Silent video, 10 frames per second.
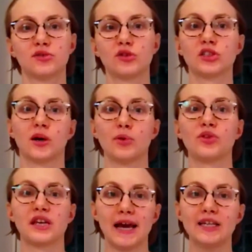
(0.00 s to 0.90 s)
For example,
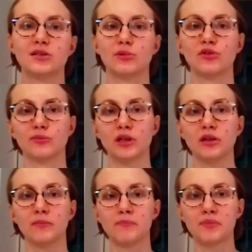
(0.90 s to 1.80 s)
the AIDS movement
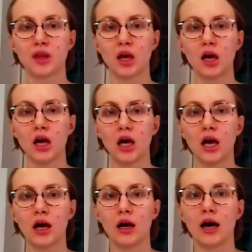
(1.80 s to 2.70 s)

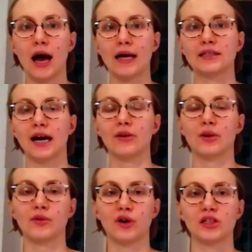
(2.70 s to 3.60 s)
and how they
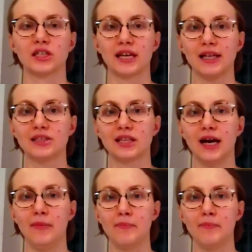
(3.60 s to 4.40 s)
were fighting against that.